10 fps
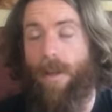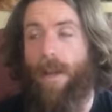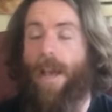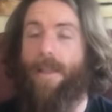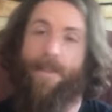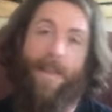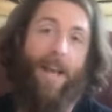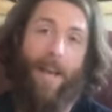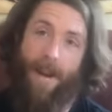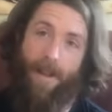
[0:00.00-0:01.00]
And
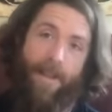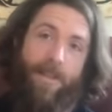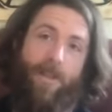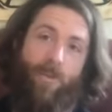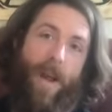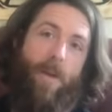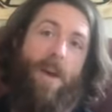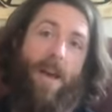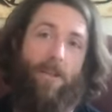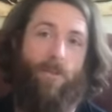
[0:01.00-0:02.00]
that kind of leads us right
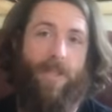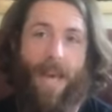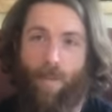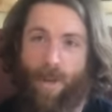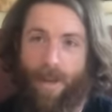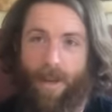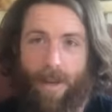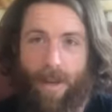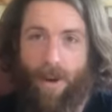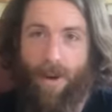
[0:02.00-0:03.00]
back to what's happening
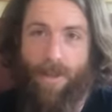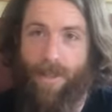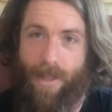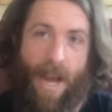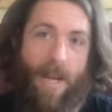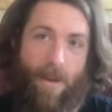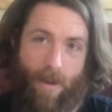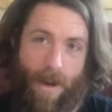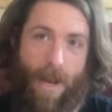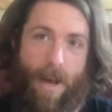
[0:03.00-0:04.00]
in our society
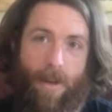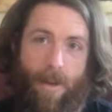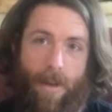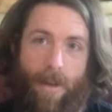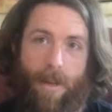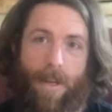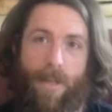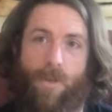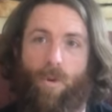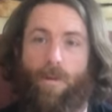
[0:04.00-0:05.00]
right now,
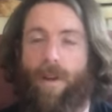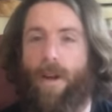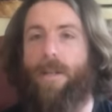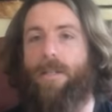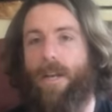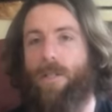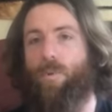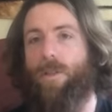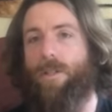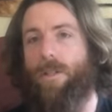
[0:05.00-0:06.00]
is we're very
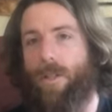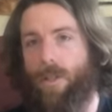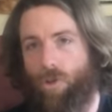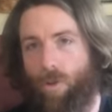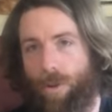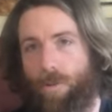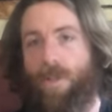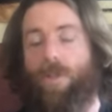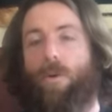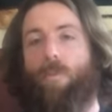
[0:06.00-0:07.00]
desperate to control the
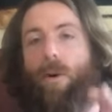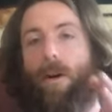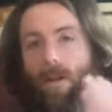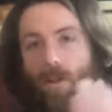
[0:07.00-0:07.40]
result more,